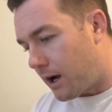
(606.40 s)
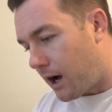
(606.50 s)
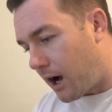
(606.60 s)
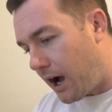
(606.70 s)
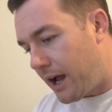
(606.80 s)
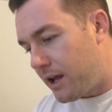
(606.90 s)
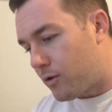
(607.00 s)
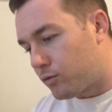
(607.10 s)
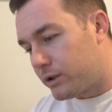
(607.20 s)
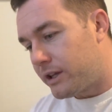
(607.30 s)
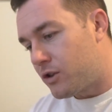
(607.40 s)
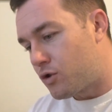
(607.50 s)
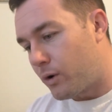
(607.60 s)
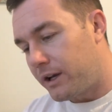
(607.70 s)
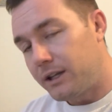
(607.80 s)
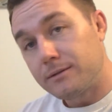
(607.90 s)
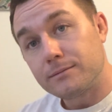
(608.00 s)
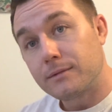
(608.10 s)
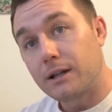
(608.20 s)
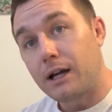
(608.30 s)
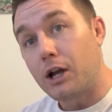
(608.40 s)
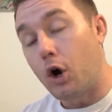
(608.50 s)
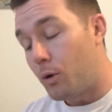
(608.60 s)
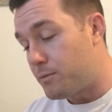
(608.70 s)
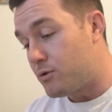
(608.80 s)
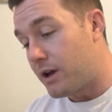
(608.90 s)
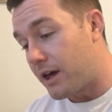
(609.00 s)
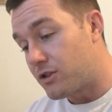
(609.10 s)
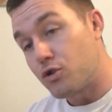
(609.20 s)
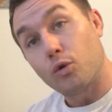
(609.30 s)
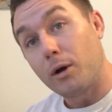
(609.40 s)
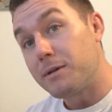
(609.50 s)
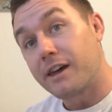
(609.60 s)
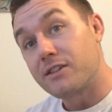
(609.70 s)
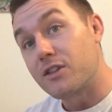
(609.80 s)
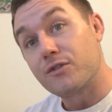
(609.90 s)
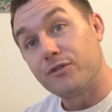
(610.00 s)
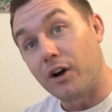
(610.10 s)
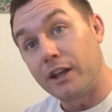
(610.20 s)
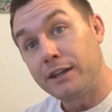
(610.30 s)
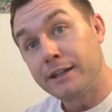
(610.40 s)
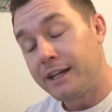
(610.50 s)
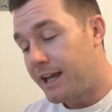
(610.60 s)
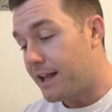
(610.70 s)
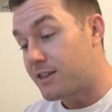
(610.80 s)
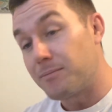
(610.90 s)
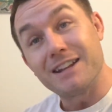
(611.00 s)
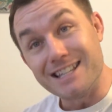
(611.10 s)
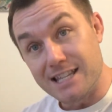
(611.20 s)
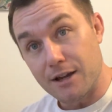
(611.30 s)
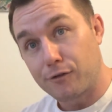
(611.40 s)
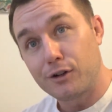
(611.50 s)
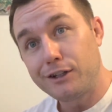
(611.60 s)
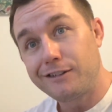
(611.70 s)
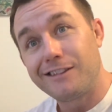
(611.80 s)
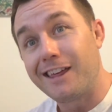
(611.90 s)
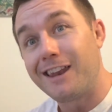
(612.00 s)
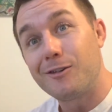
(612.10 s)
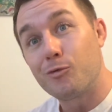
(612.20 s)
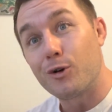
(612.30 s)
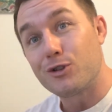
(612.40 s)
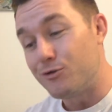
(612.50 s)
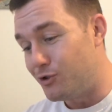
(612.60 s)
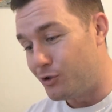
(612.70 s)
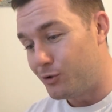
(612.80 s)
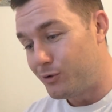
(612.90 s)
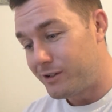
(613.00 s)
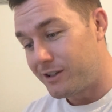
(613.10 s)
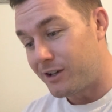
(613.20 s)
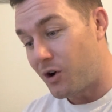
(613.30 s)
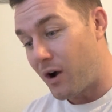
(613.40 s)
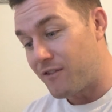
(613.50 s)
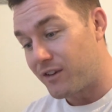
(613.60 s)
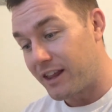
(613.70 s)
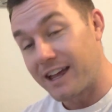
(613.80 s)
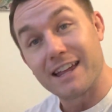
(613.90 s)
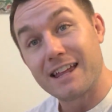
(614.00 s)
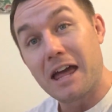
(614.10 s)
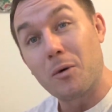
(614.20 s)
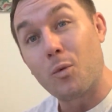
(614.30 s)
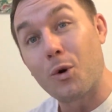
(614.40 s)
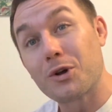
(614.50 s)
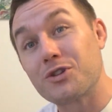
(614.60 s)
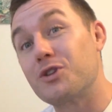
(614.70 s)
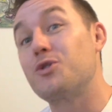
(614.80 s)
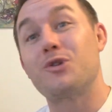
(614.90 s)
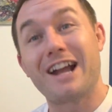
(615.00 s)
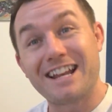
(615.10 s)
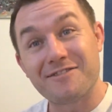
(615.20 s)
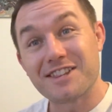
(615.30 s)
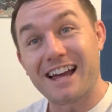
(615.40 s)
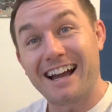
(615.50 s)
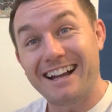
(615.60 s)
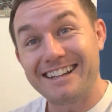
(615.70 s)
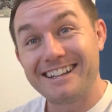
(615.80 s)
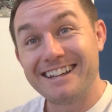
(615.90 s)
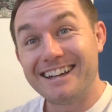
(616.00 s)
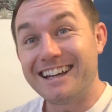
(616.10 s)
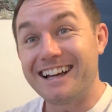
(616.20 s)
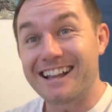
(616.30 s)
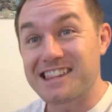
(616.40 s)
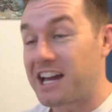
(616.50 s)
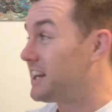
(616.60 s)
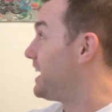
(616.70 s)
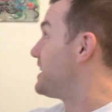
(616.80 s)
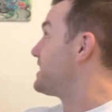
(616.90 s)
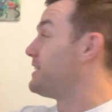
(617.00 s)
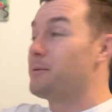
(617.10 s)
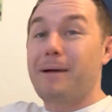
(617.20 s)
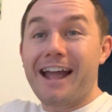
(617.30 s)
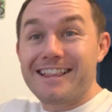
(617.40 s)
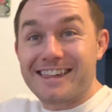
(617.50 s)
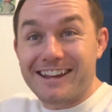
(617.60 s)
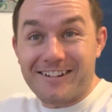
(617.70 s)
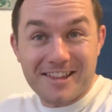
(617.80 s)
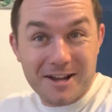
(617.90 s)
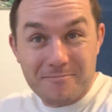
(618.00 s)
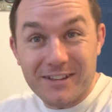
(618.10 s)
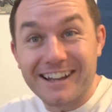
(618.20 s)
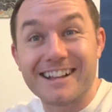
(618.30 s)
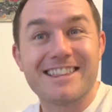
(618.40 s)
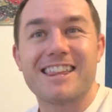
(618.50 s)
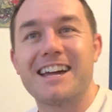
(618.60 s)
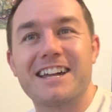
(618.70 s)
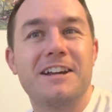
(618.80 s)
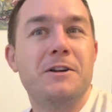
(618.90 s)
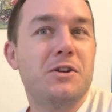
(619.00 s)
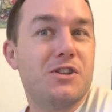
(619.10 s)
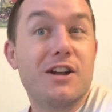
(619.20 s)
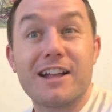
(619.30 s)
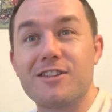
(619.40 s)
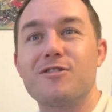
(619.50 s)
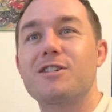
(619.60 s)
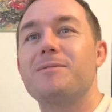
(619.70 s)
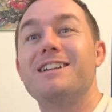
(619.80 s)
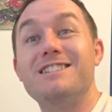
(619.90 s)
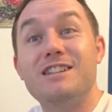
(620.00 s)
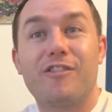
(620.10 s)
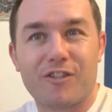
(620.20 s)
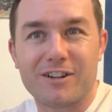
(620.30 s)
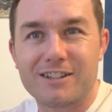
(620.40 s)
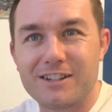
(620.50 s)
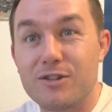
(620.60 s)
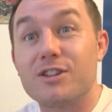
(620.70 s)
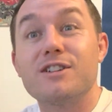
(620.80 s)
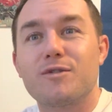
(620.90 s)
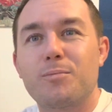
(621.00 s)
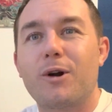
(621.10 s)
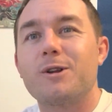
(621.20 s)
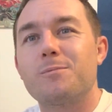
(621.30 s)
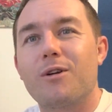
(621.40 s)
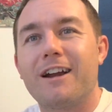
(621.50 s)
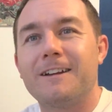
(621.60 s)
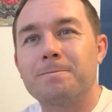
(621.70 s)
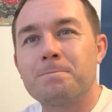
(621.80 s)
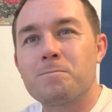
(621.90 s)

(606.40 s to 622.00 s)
I really enjoyed it. I hope you guys enjoy it because it's fun. It's something different than what you do. I feel like it works the creative side. It's kind of like, painting or something. It's like you get to do something different, use a different part of your brain